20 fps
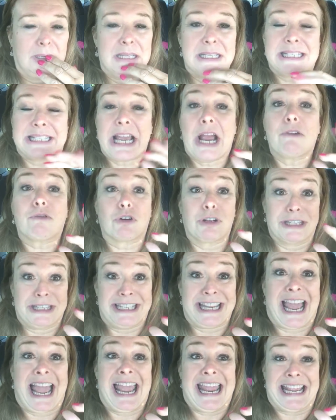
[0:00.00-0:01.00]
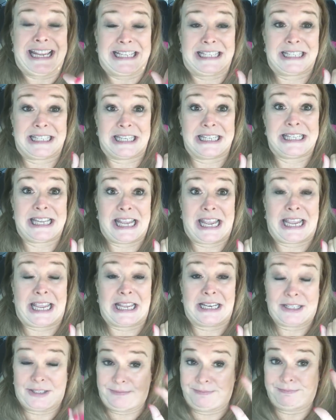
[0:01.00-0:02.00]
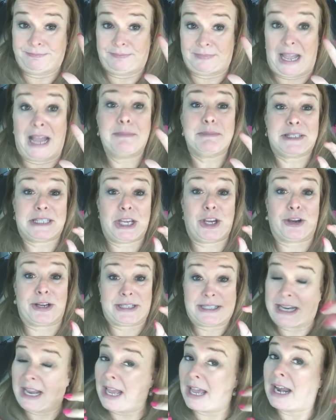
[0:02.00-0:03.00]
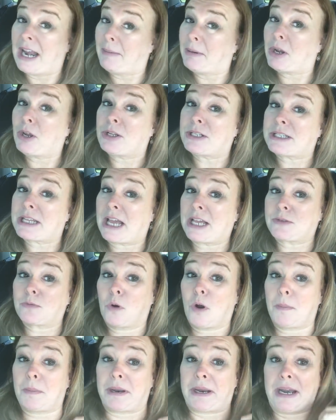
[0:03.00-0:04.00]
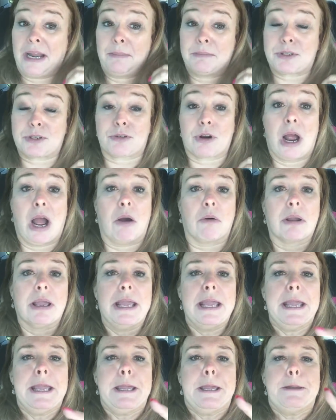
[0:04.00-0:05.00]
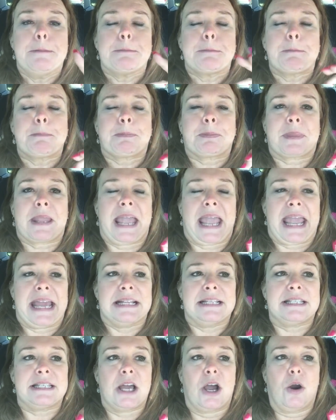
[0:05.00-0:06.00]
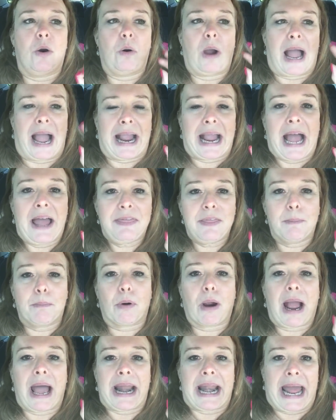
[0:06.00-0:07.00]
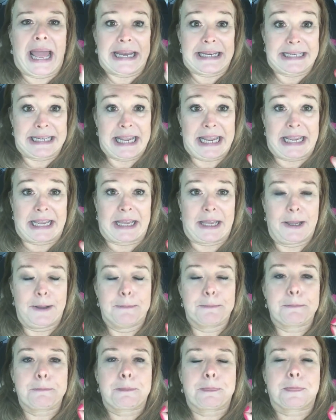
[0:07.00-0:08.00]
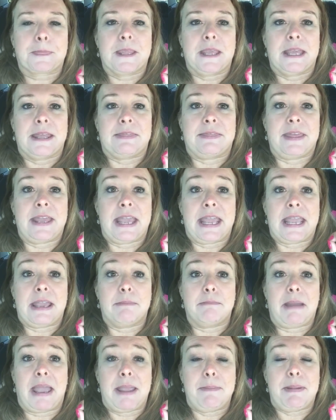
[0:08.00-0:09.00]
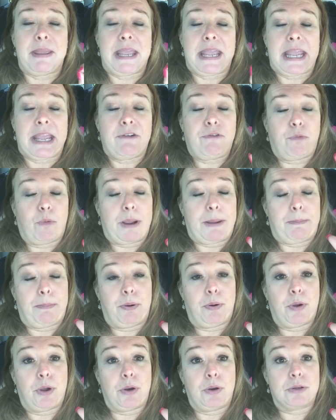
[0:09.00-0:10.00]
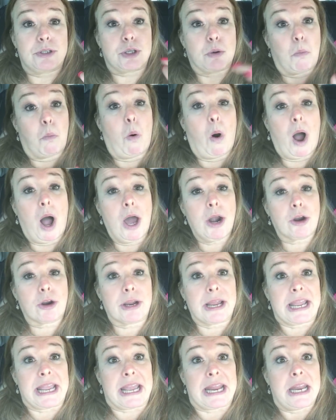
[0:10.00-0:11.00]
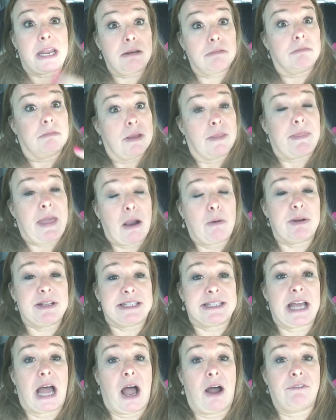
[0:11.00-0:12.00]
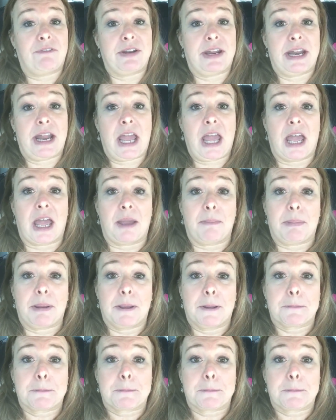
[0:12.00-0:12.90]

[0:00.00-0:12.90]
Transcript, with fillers: several days to dig it. I'm serious, and I'm a good-sized woman, and I'm strong. And so I got the bright idea that maybe if we put some water in it, that would soften it up.